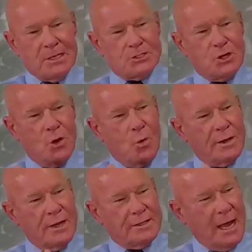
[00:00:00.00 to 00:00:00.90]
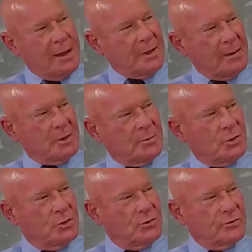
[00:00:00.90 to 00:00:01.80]
So when the time came to
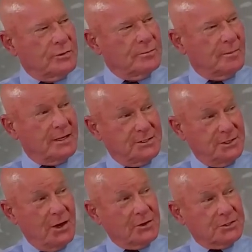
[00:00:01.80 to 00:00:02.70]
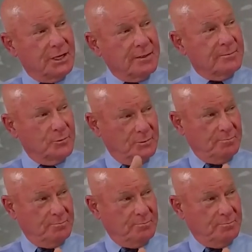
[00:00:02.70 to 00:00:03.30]
move, my younger son,